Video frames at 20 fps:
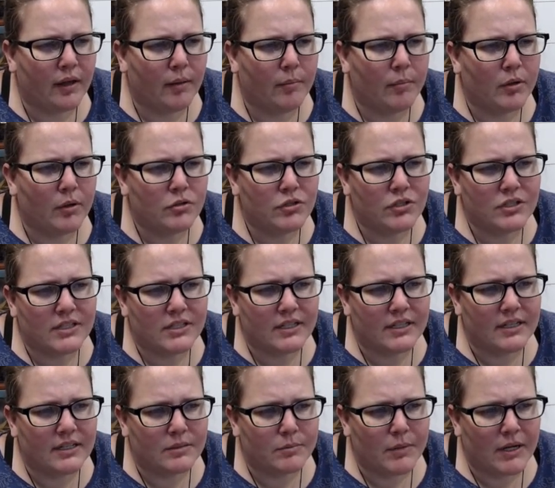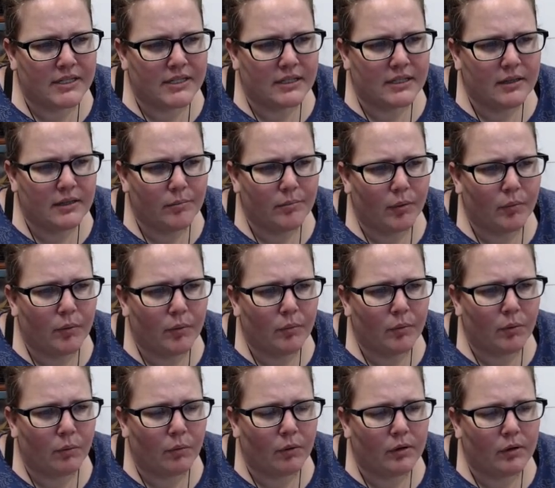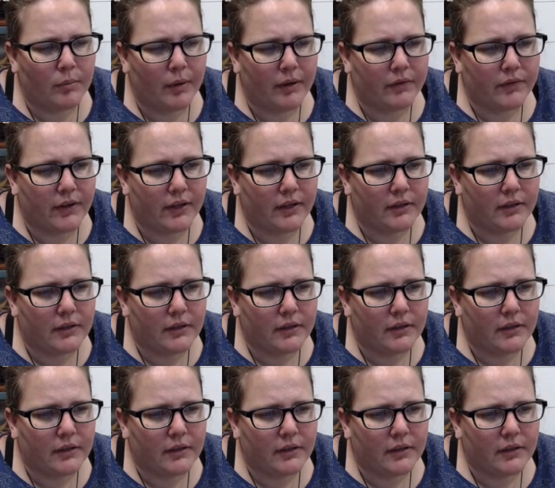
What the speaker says: motion sickness medicine, but we weren't worried about that.